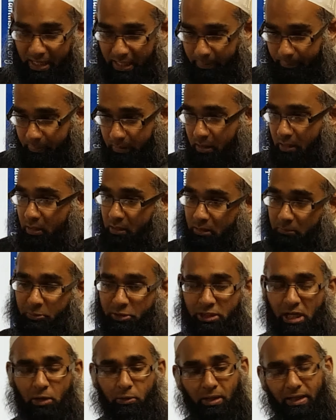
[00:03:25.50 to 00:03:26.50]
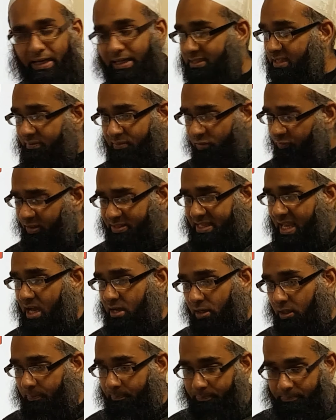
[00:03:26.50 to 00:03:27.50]
ilay. The musharun ilay does not have a fixed
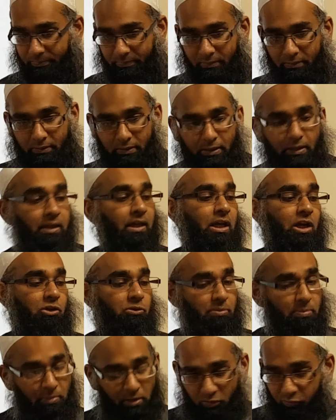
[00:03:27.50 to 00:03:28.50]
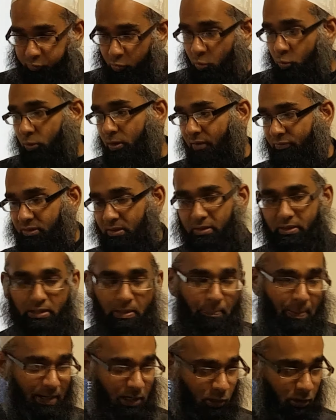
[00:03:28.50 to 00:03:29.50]
i'rab. It will be marfu
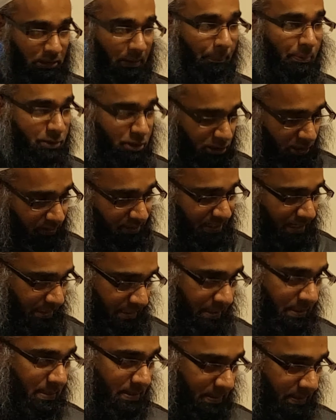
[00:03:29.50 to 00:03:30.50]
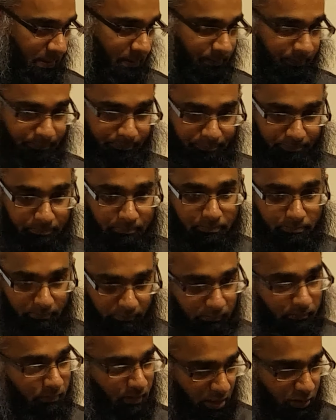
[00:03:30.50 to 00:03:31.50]
depending on the position of the sentence.
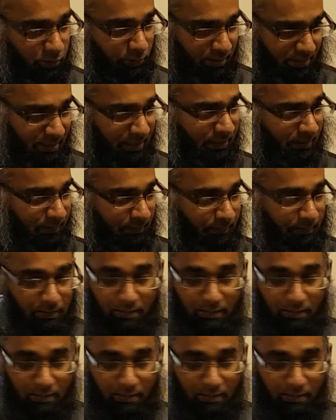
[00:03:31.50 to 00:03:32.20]
Do you understand?